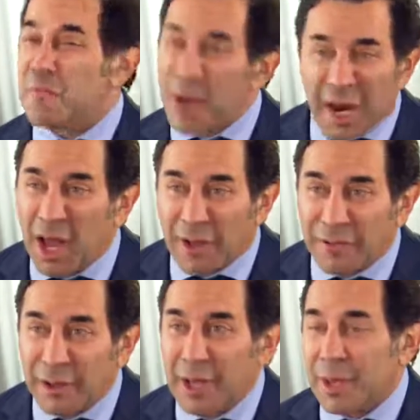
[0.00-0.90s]
butt
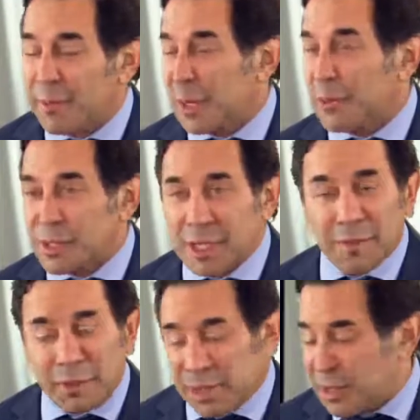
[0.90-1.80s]
off, yeah. minimal sleep,
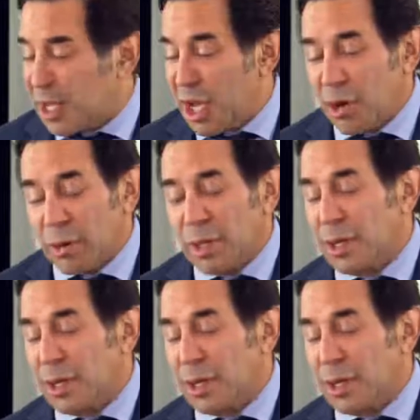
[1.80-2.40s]
we just go.